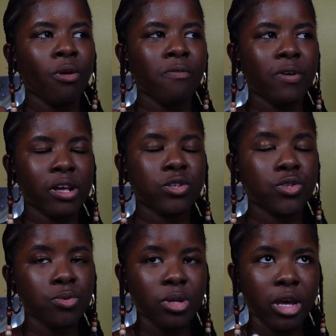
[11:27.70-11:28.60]
fine
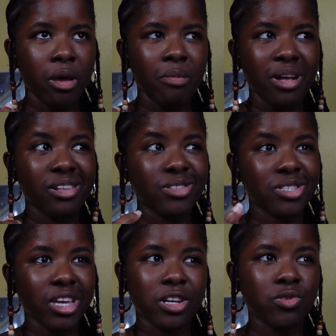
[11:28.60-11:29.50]
tune them and
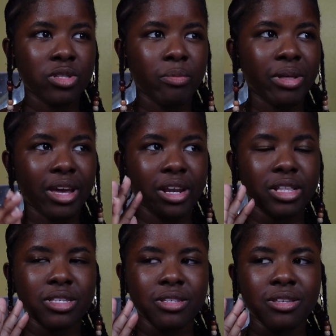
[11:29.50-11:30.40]
schedule them. Like I need
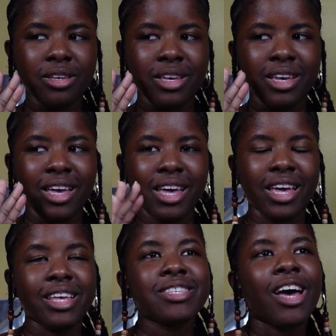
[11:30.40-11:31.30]
to,
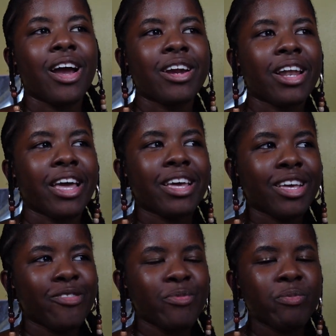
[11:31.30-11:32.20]
it's hard.
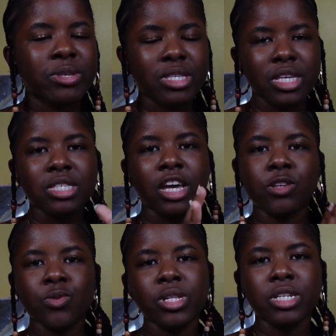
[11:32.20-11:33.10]
Like people say
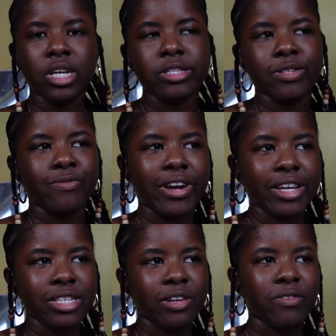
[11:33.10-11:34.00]
schedule a day to
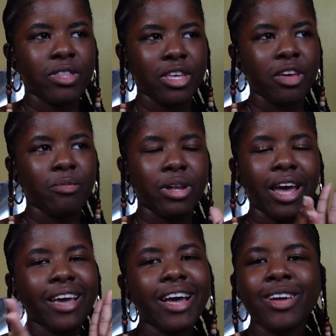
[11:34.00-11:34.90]
write and everything, but
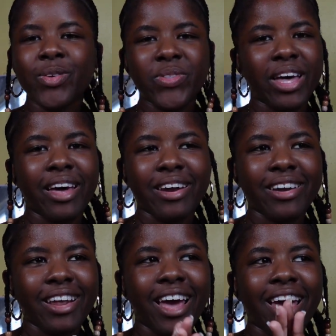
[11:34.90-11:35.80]
I can't do that.
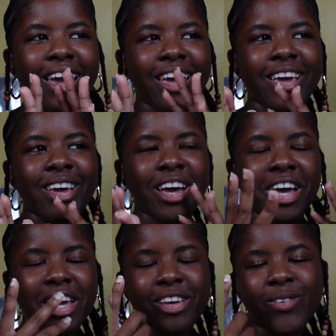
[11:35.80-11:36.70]
I
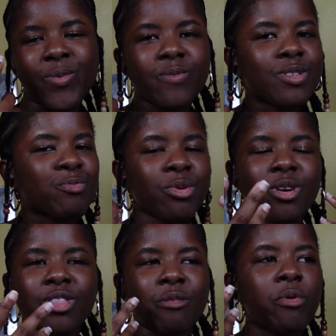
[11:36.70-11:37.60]
go spur
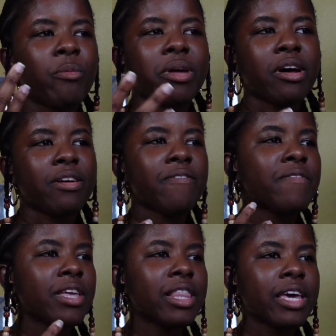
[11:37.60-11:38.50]
on the moment on
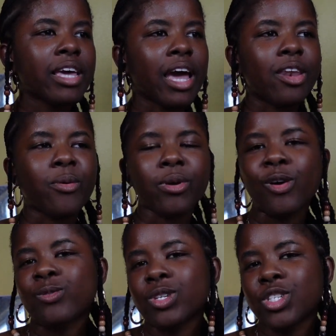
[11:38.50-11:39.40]
feeling. I don't know
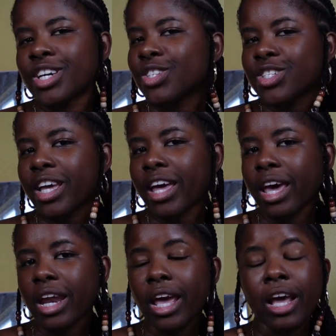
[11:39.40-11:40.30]
how to change
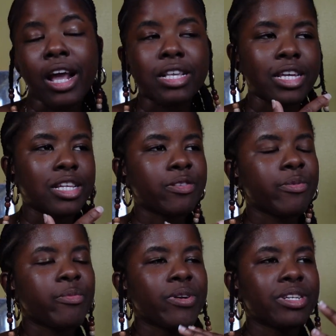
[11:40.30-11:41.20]
that. Guess I need to be
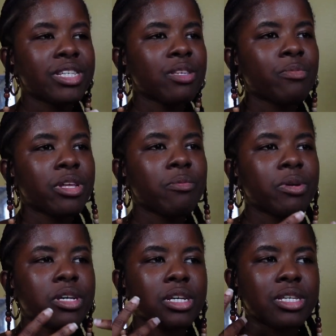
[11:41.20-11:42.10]
more disciplined
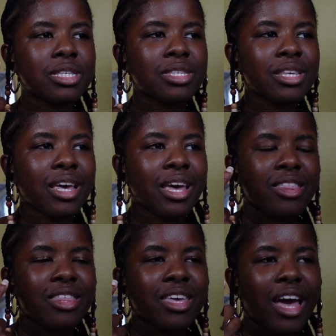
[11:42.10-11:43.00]
because
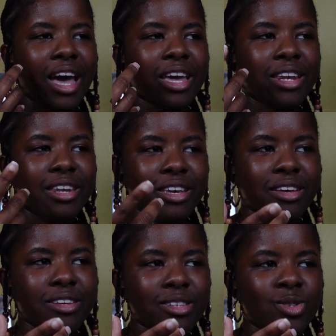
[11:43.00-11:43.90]
the
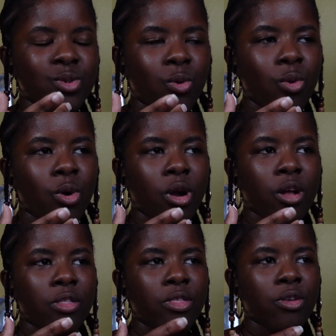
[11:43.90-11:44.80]
ideas
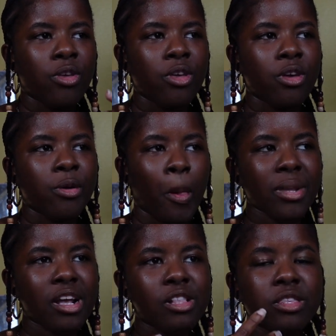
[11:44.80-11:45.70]
or the
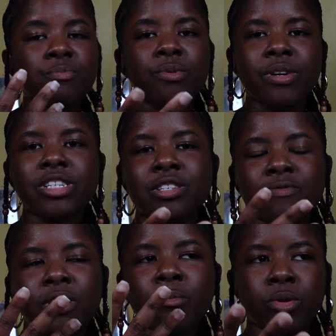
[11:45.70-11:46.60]
inspiration
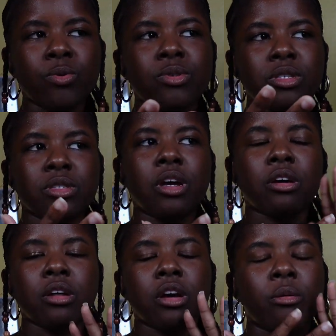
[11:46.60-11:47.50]
for a post is not
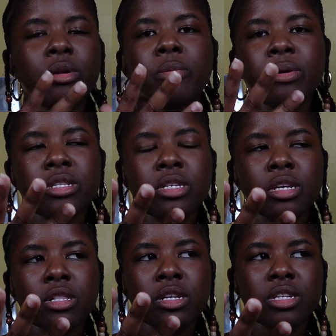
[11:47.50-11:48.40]
going to come on a
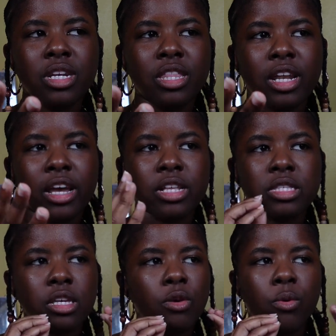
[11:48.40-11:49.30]
particular day that I can
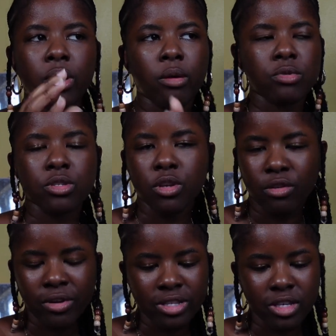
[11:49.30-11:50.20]
say, okay, I'm just going
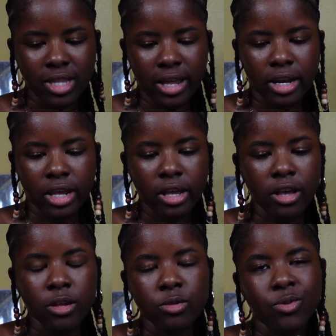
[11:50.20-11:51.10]
to write on that day.
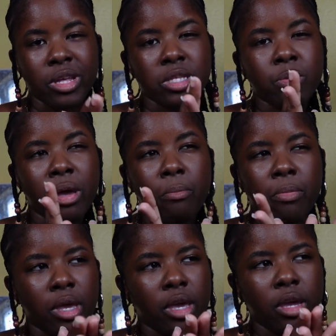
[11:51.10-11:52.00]
So that's my
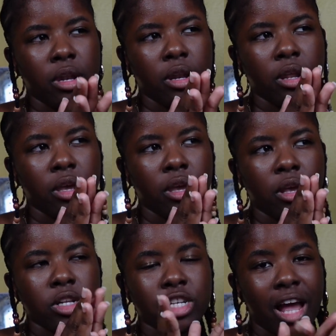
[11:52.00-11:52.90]
main
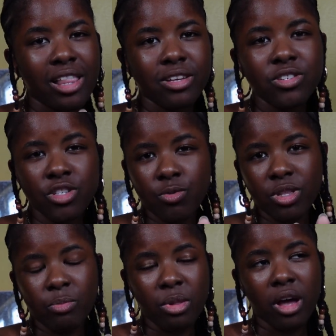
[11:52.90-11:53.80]
challenge
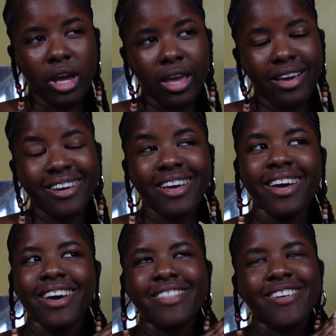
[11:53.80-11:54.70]
with blogging.
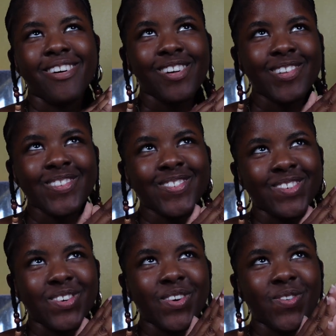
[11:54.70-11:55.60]
And then
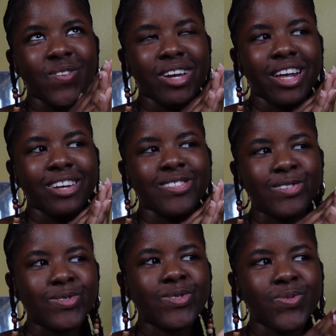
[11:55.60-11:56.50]
also when I
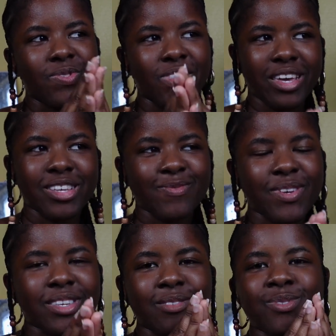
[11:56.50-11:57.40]
do things,
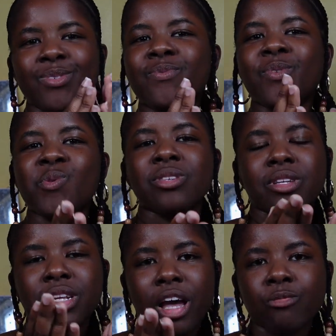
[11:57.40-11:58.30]
because I'm so focused
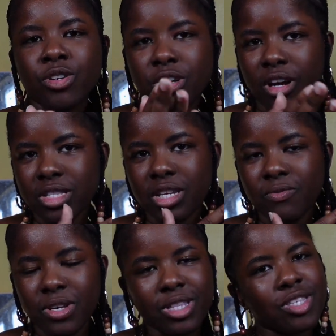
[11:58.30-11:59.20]
on capturing content
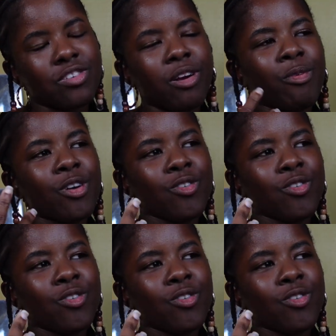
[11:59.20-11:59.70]
for Instagram or